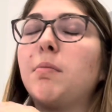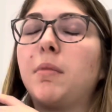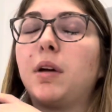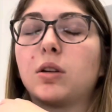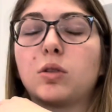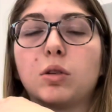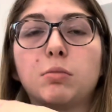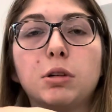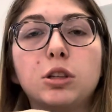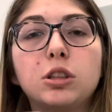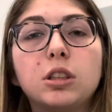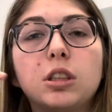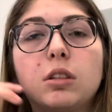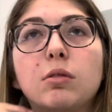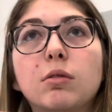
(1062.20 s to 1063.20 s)
Medical
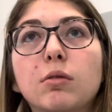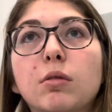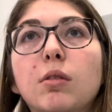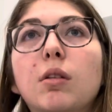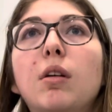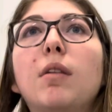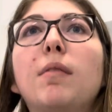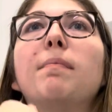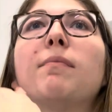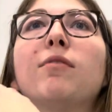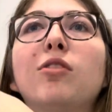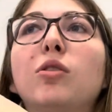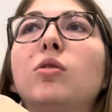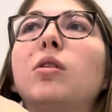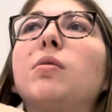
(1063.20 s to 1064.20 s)
emergency
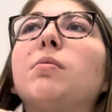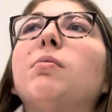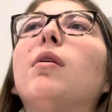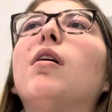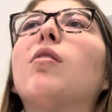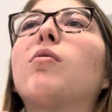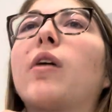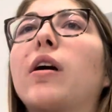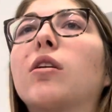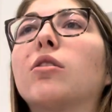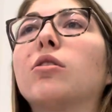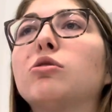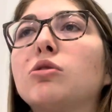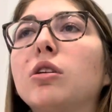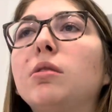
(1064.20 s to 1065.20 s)
form. Record
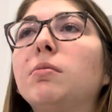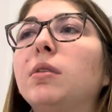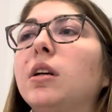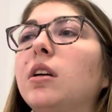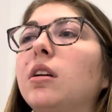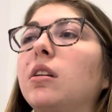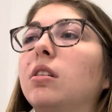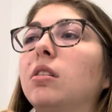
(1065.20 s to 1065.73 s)
of treatment.